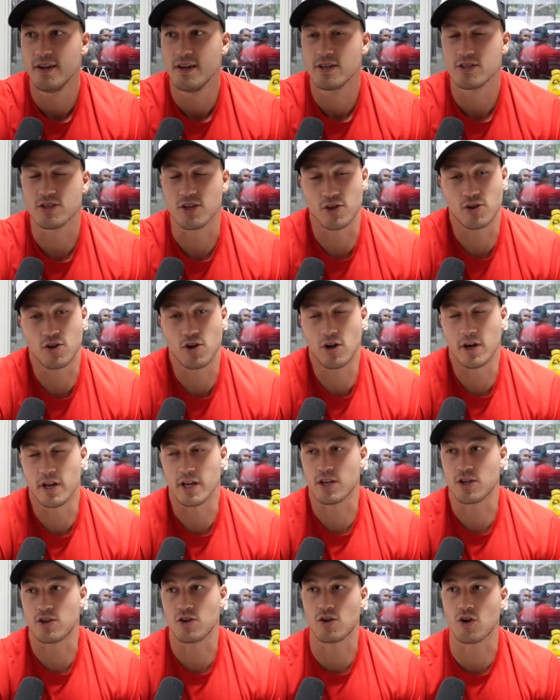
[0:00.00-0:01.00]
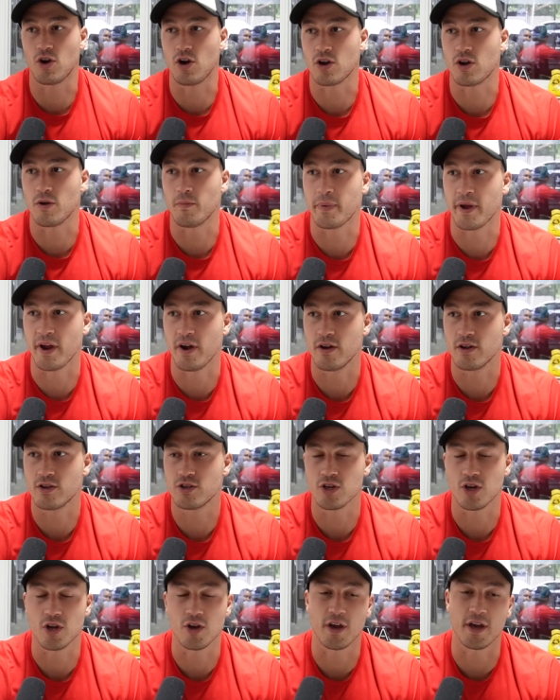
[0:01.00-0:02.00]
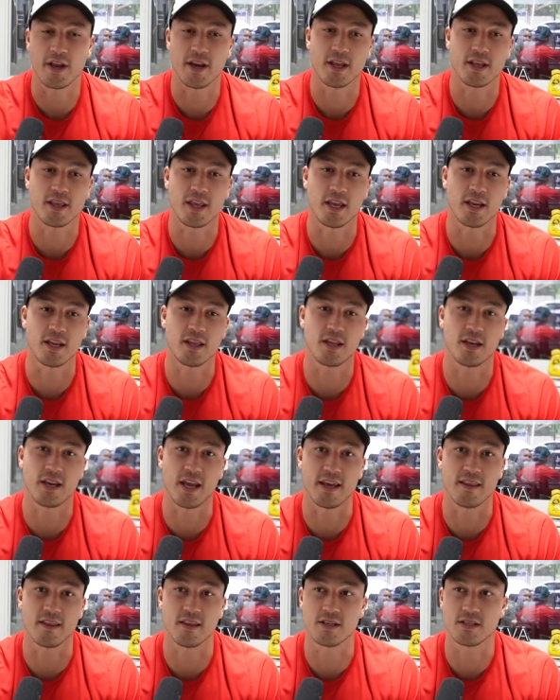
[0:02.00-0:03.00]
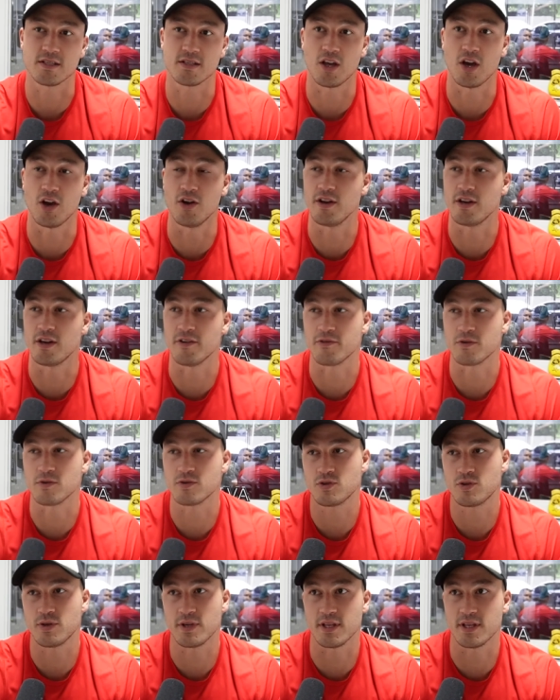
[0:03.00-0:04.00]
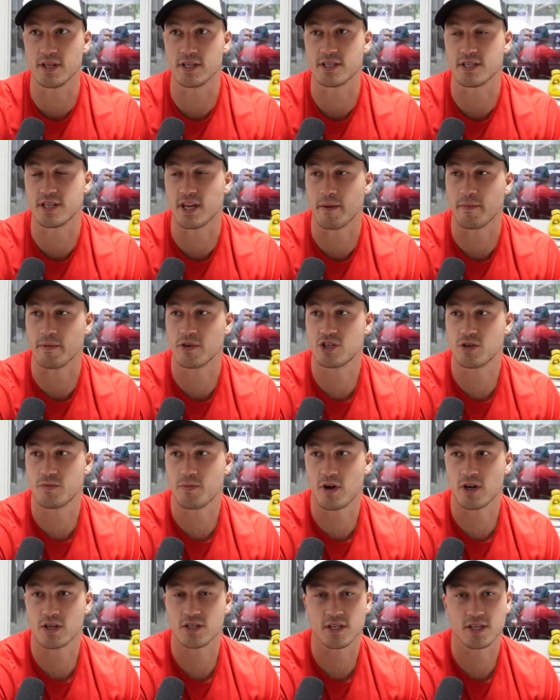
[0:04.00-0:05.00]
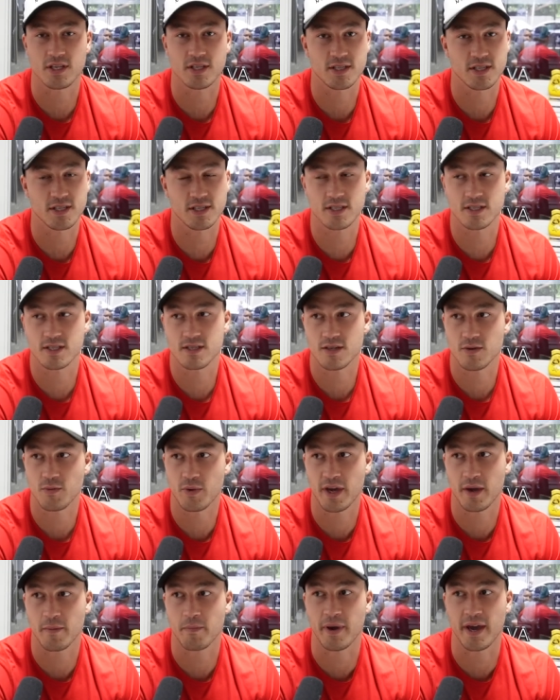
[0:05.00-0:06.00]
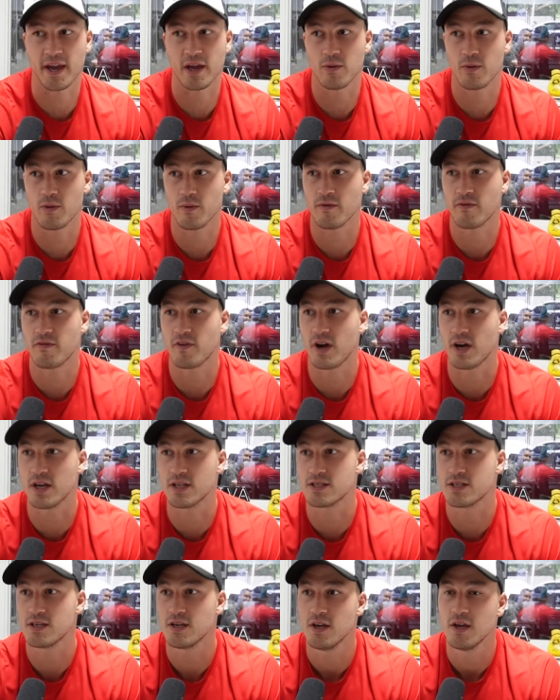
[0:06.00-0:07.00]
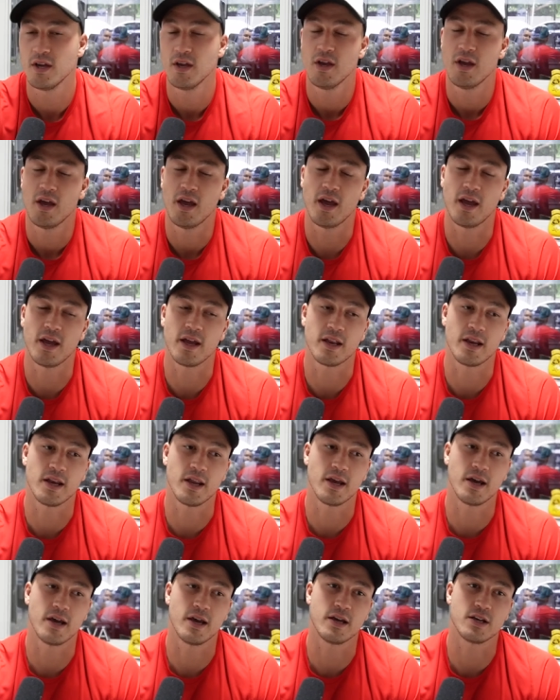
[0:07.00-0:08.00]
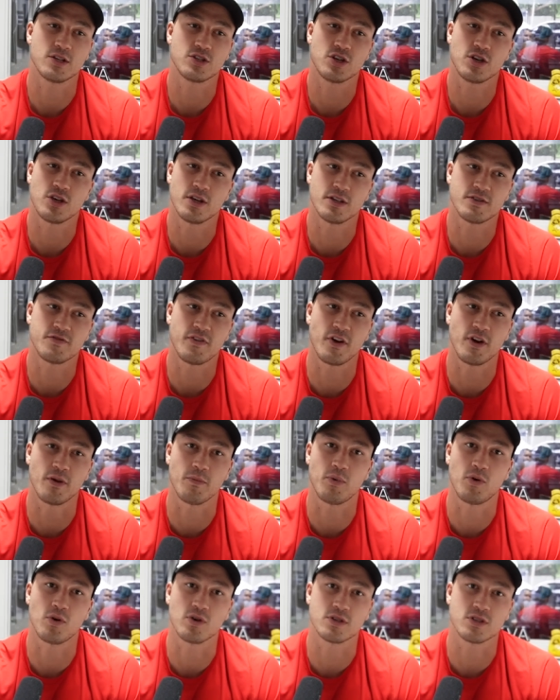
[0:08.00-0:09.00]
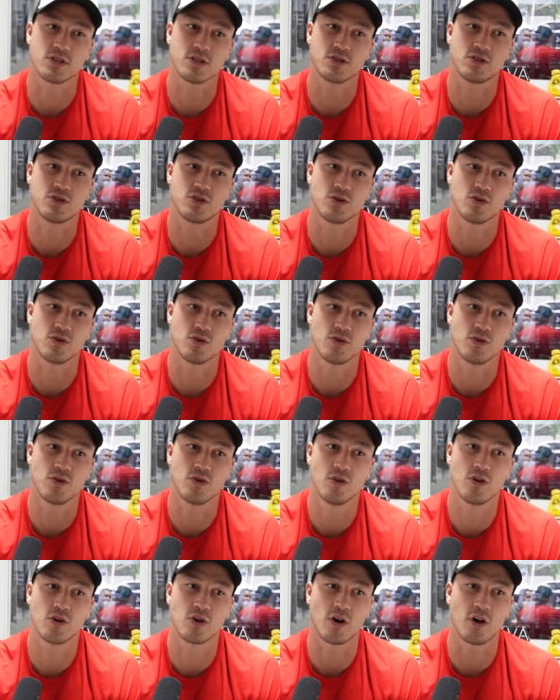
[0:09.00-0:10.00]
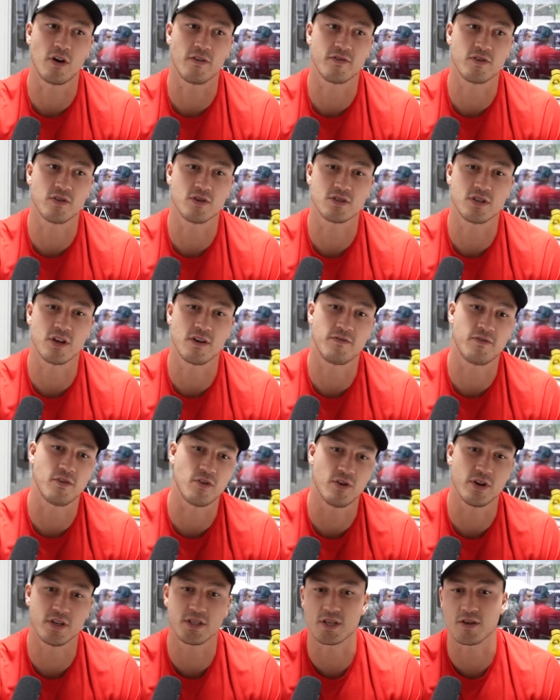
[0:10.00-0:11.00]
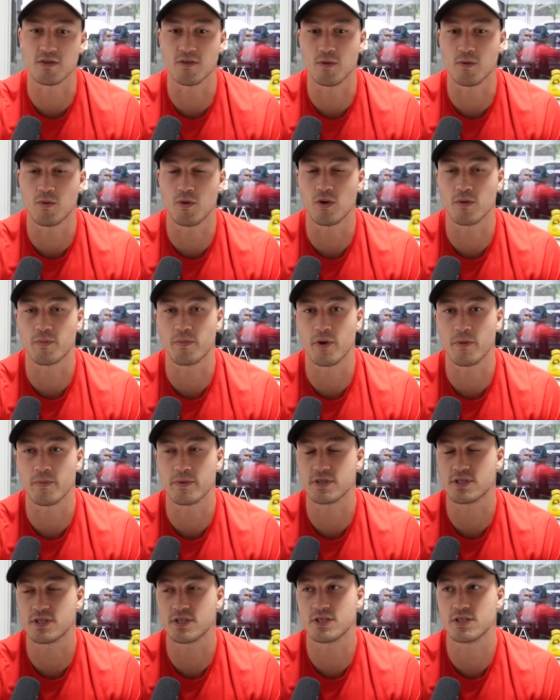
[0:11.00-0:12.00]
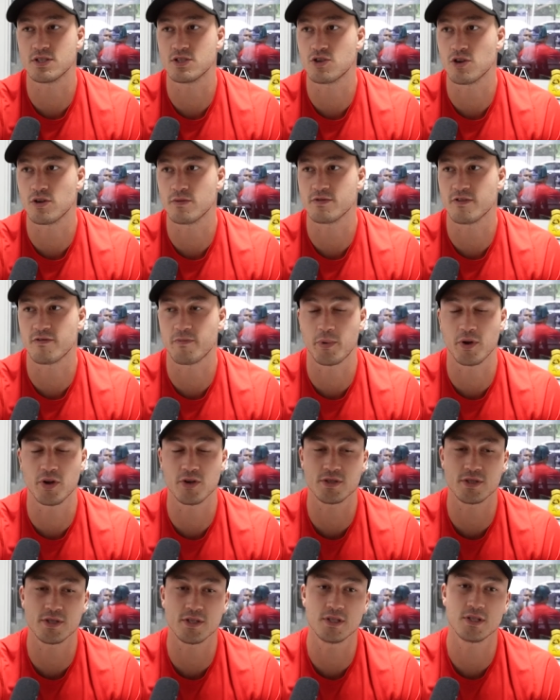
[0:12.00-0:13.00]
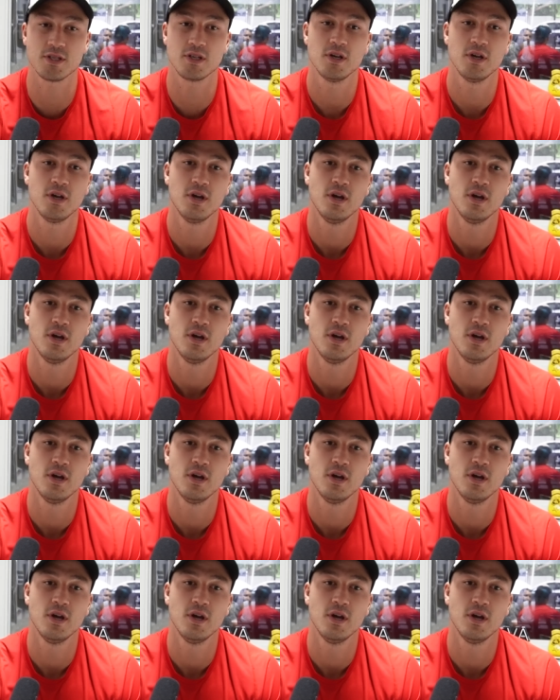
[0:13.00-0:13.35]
So you can't compare it, you know, and at the end of the day, this is the only difference between this and amateur boxing is this: we get paid when we fight. And so it's very important to look after yourself for risk and reward purposes in terms of purses.